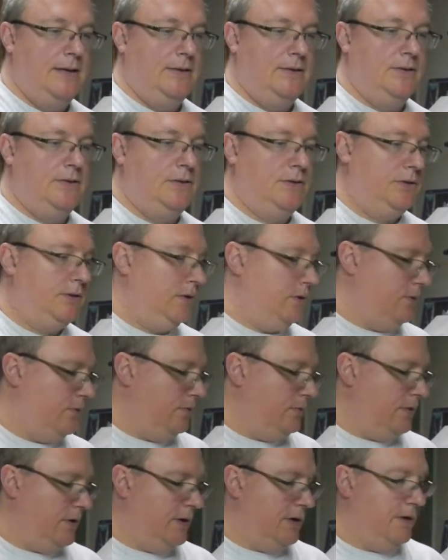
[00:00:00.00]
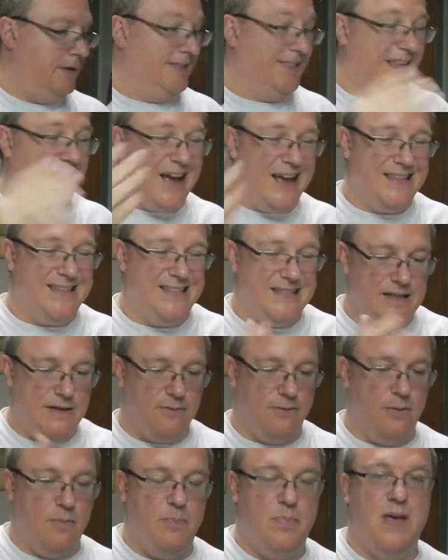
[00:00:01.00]
So lots of
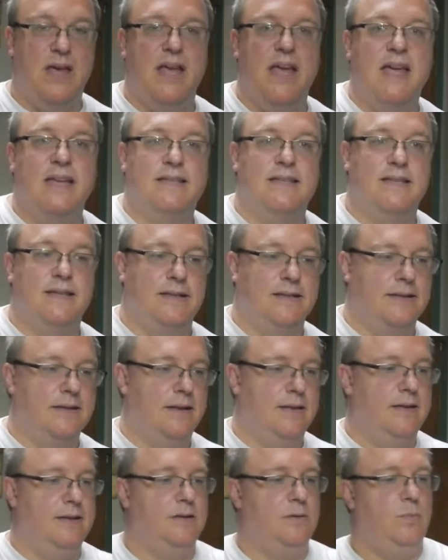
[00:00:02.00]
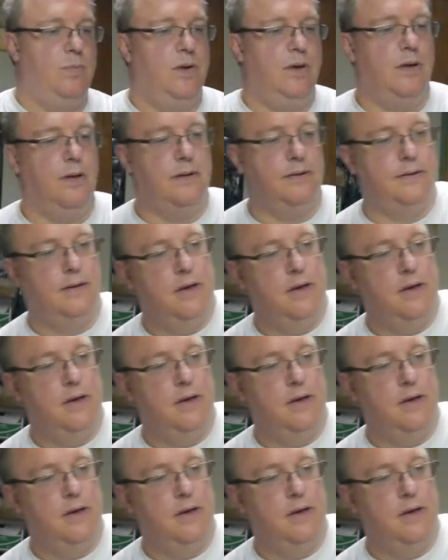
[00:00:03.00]
different pieces to this build.